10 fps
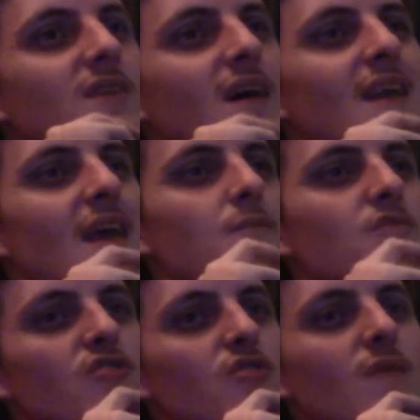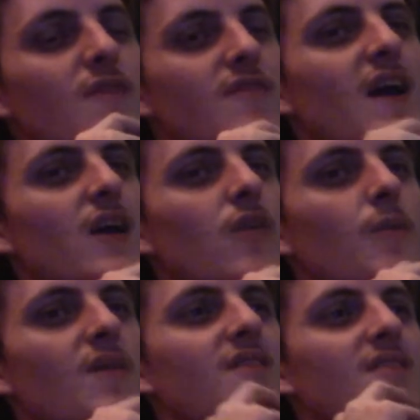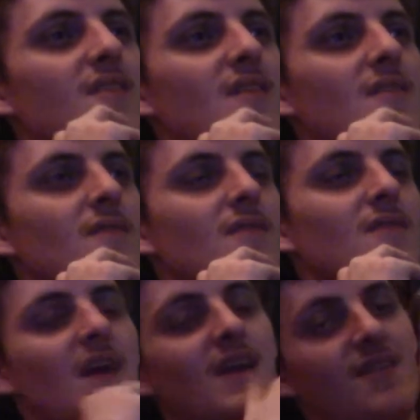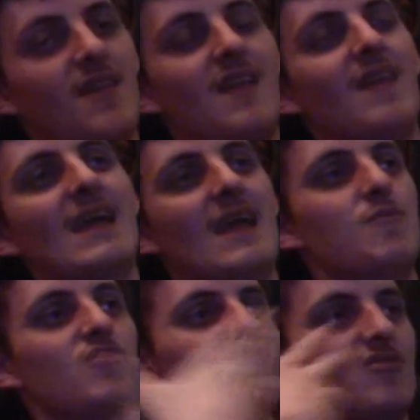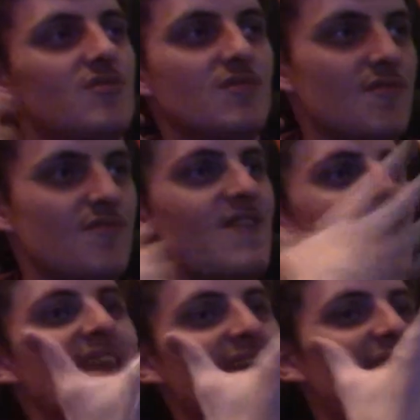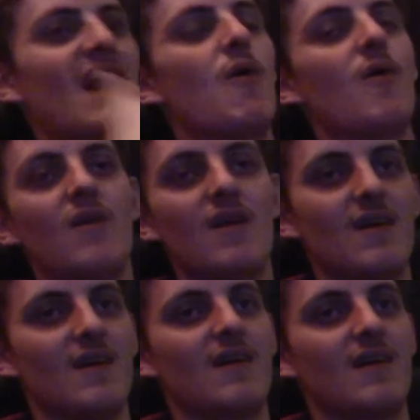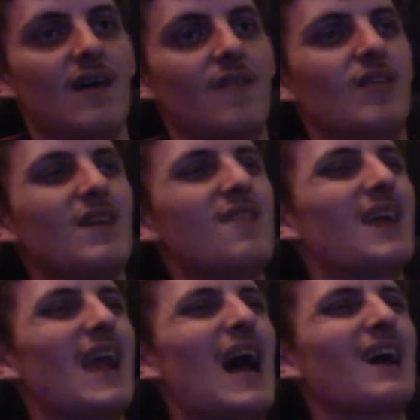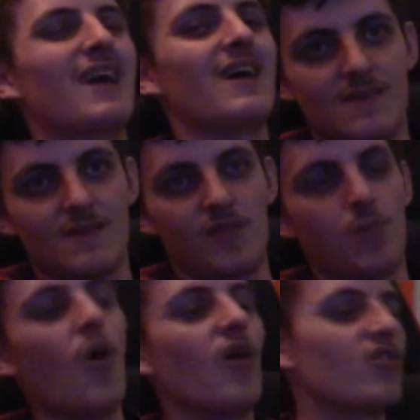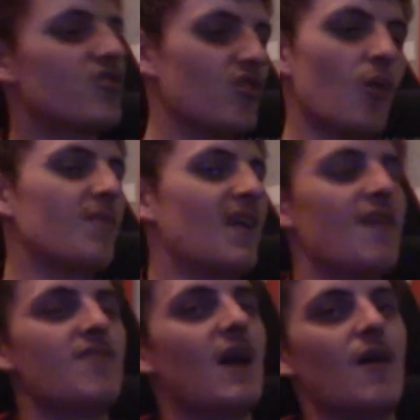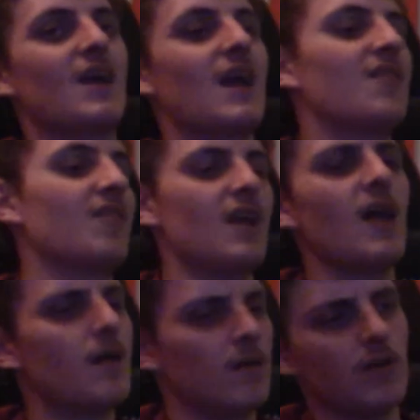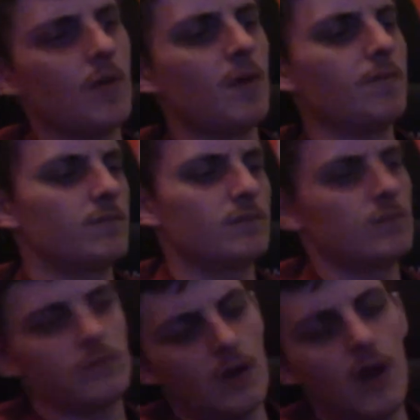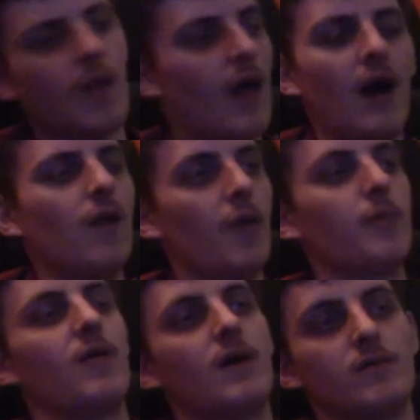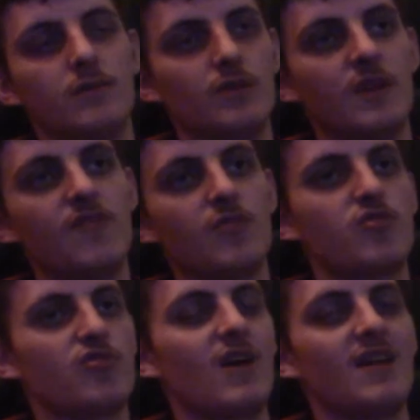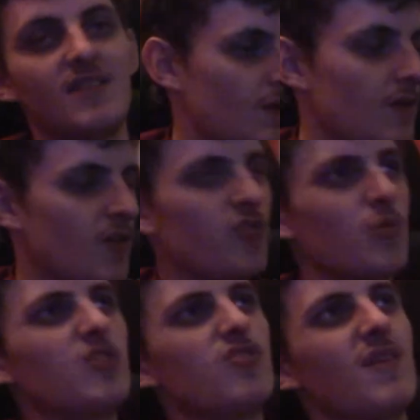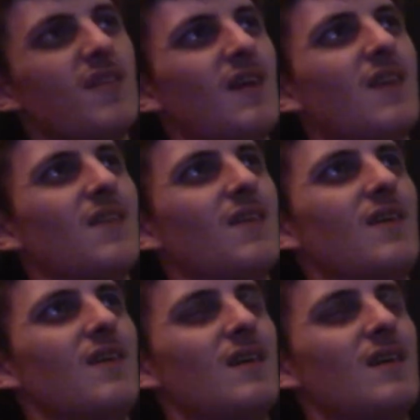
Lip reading: and him just doing the fight club is, like I said, like him just venting out and releasing anger. Because Wong just comes in every now and again and is like, yeah, come on, I'll help you out, relieve some stress. It's also interesting that